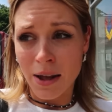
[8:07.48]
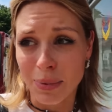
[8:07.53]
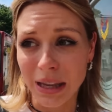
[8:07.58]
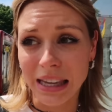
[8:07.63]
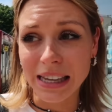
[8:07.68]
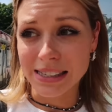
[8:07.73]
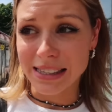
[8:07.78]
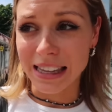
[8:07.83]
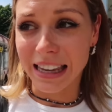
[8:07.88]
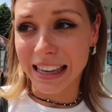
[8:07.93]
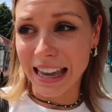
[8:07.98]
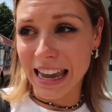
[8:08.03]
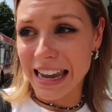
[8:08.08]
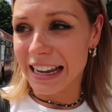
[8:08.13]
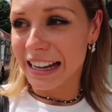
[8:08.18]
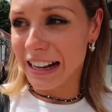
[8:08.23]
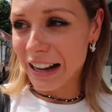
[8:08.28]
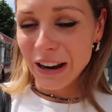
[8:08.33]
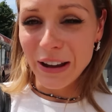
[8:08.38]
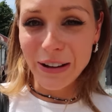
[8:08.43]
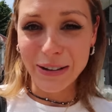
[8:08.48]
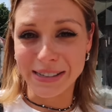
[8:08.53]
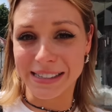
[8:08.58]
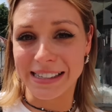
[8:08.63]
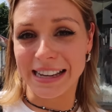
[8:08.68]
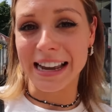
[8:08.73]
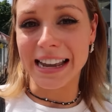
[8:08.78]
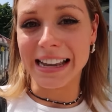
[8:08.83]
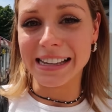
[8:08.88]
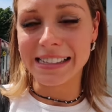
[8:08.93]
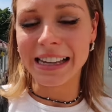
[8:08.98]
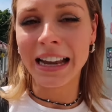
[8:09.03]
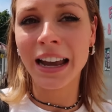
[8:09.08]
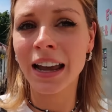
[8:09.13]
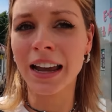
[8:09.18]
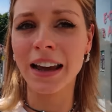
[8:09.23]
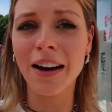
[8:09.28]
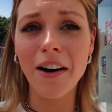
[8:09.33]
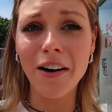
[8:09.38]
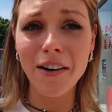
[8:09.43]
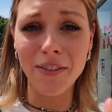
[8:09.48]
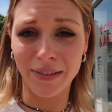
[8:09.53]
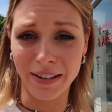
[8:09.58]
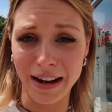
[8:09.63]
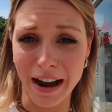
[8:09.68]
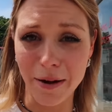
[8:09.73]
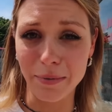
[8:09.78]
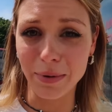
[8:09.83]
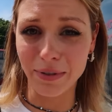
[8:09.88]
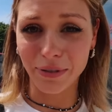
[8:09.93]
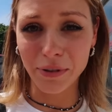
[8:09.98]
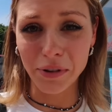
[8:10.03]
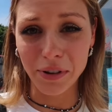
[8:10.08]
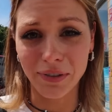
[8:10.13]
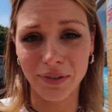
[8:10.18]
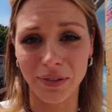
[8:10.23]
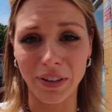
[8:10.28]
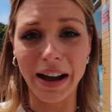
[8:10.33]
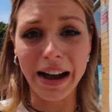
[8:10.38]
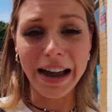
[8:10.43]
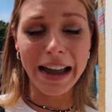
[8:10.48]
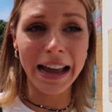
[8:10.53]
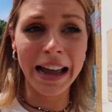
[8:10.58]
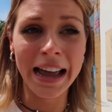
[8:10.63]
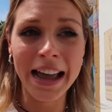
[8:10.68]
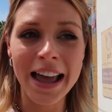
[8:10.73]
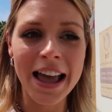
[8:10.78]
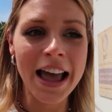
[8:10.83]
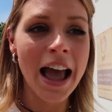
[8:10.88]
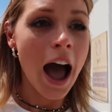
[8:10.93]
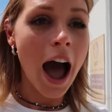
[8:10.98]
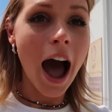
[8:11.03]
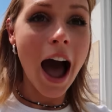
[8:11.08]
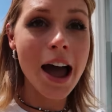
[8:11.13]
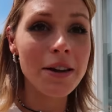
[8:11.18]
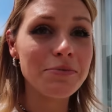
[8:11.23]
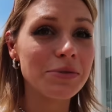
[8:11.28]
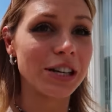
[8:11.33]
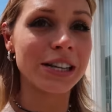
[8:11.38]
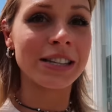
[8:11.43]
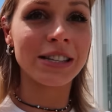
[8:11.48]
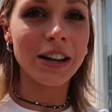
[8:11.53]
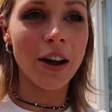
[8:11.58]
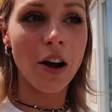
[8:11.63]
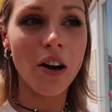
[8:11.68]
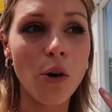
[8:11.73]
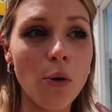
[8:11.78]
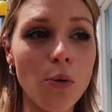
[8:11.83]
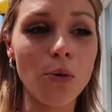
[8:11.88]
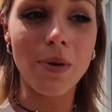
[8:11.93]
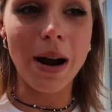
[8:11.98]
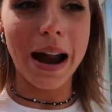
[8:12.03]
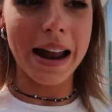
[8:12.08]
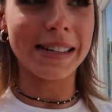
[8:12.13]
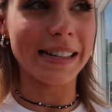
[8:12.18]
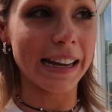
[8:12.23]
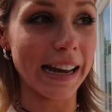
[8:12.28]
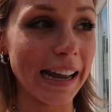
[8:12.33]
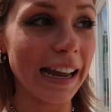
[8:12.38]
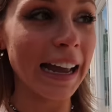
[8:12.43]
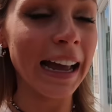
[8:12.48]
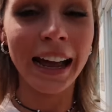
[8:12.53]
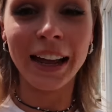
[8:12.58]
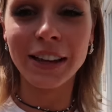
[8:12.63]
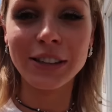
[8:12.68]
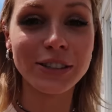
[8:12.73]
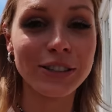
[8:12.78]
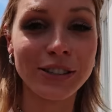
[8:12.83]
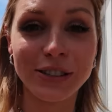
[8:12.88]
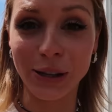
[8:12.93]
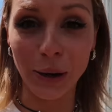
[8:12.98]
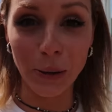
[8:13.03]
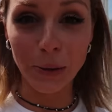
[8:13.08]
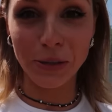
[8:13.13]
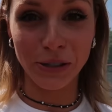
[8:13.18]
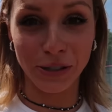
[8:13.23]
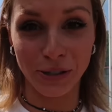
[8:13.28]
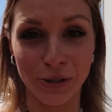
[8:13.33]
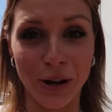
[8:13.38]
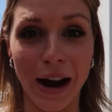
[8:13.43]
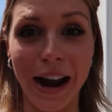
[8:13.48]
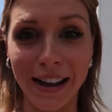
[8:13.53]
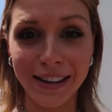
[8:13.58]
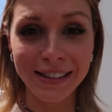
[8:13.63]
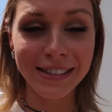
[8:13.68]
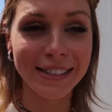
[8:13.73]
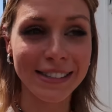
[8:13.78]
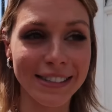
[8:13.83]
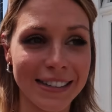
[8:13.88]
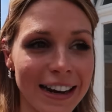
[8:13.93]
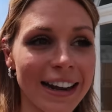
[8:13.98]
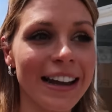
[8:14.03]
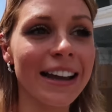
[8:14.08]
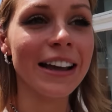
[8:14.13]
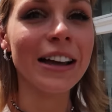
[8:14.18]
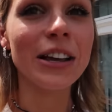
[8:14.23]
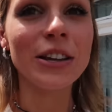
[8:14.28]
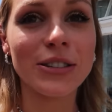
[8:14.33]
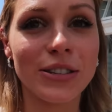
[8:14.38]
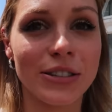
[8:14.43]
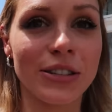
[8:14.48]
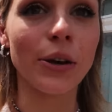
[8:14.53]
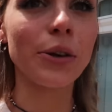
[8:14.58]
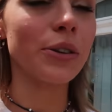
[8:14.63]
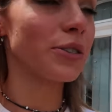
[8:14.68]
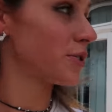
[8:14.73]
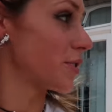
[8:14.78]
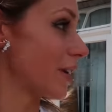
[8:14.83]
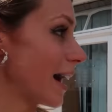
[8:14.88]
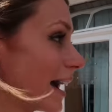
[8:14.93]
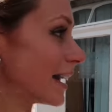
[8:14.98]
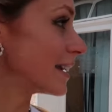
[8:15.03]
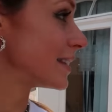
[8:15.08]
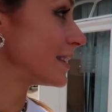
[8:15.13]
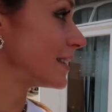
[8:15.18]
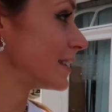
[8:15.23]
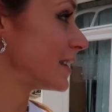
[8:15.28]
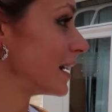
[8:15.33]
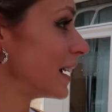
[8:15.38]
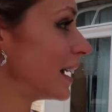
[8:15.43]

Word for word: because the gate closes half an hour before the flight. I'm just already so stressed, so stressed.